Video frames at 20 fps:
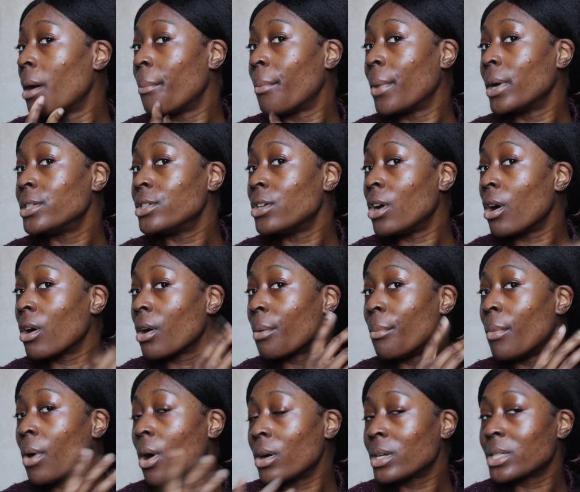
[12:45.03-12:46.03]
my dark
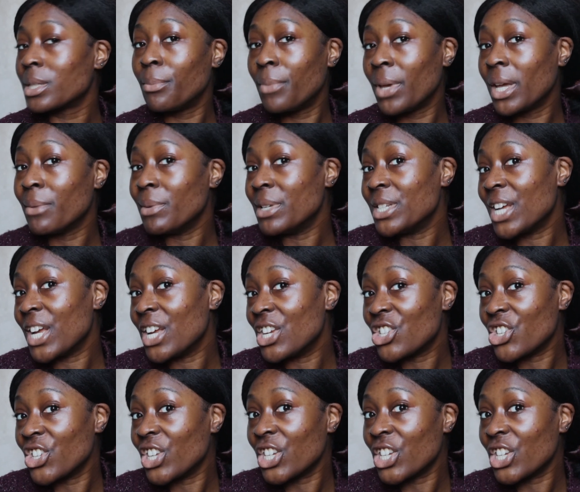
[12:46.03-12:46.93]
marks and pigmentation